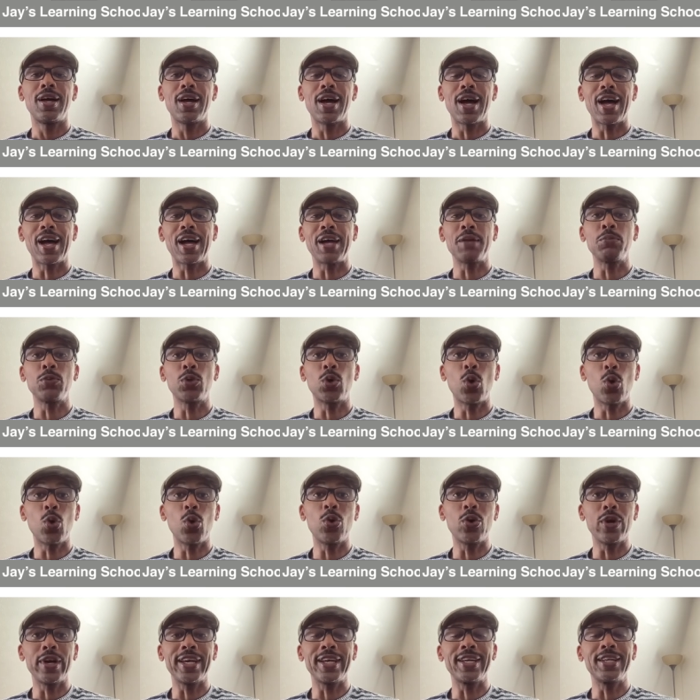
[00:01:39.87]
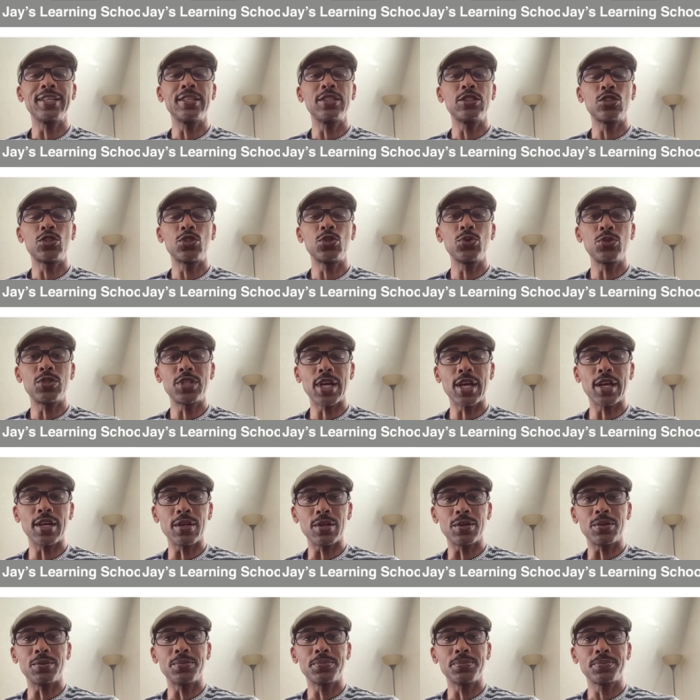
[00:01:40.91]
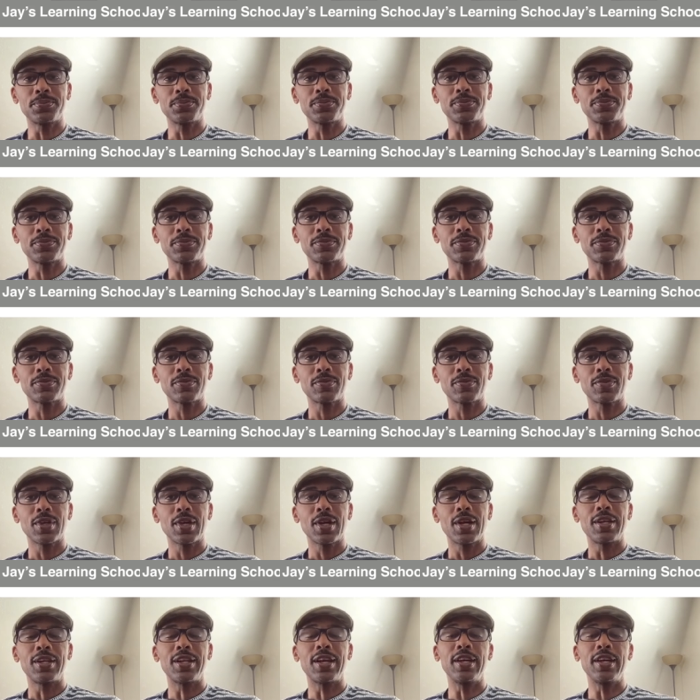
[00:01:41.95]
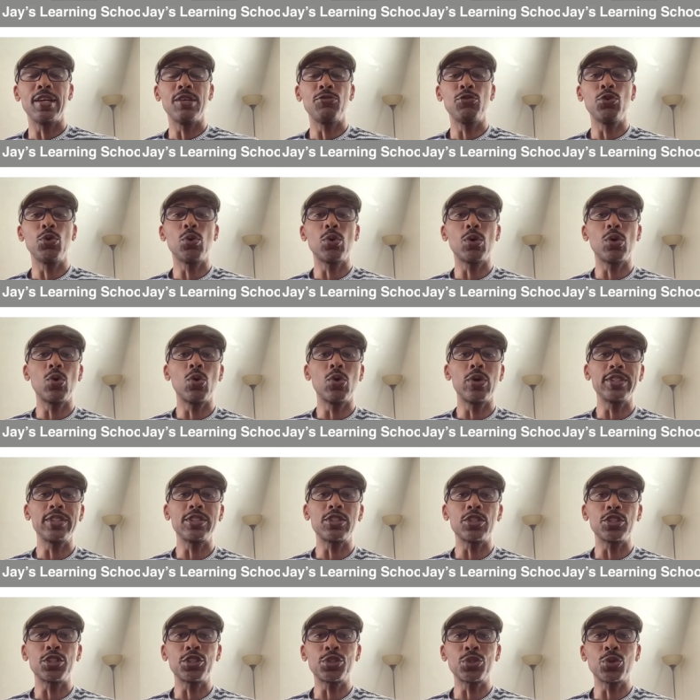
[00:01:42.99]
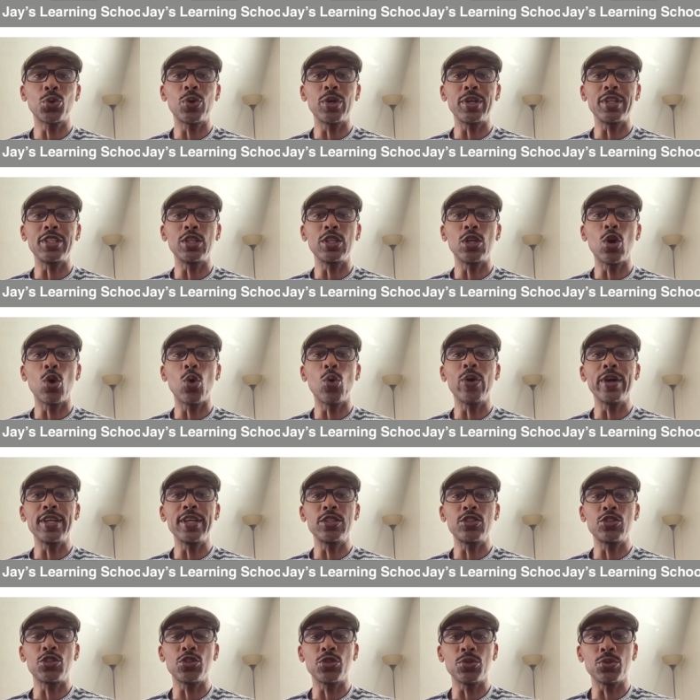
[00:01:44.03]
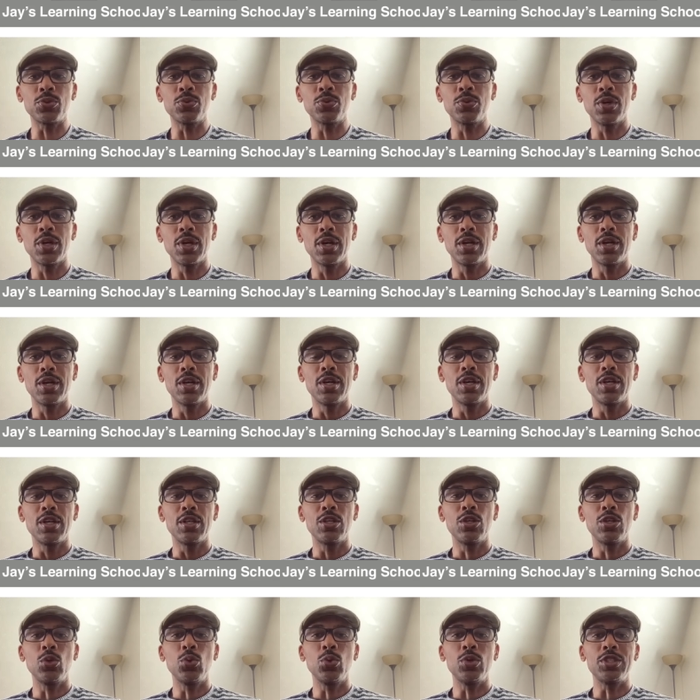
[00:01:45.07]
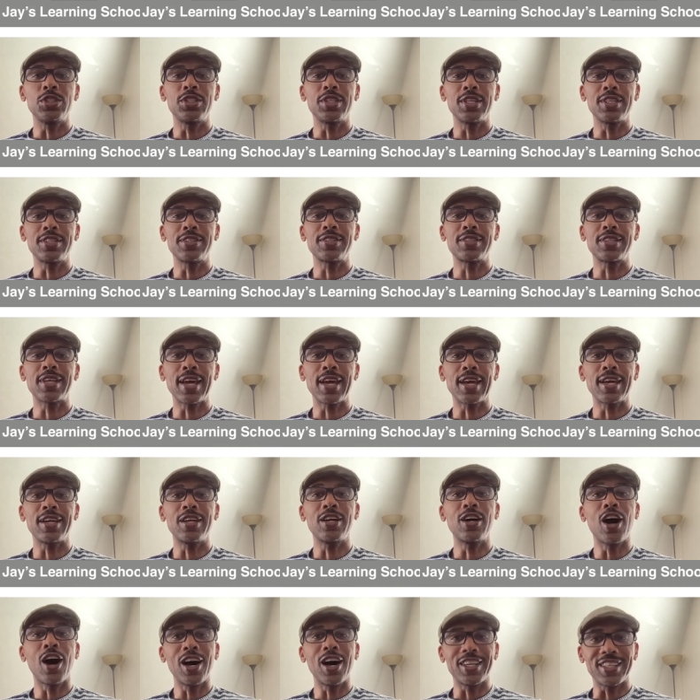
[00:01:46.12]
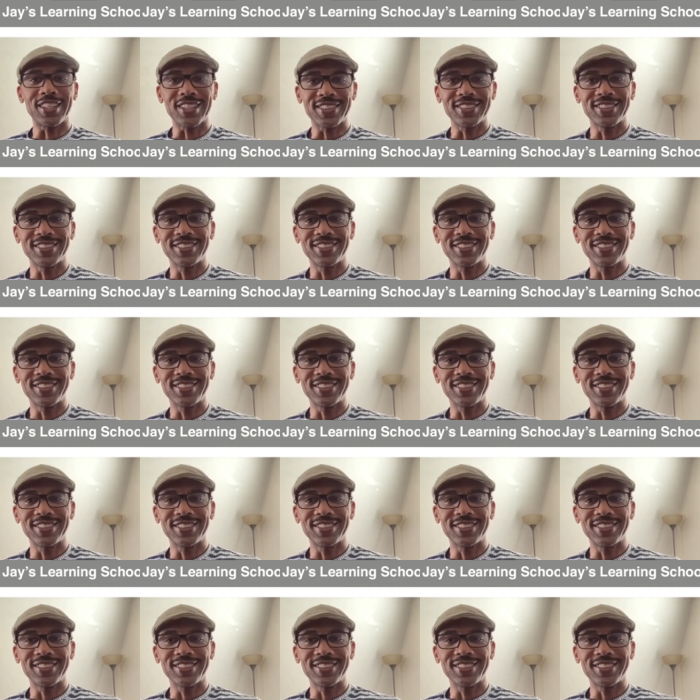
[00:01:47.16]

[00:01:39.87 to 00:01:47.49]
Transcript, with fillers: I'm going to tell. Now, if you were going to shorten going to, you would just say gonna.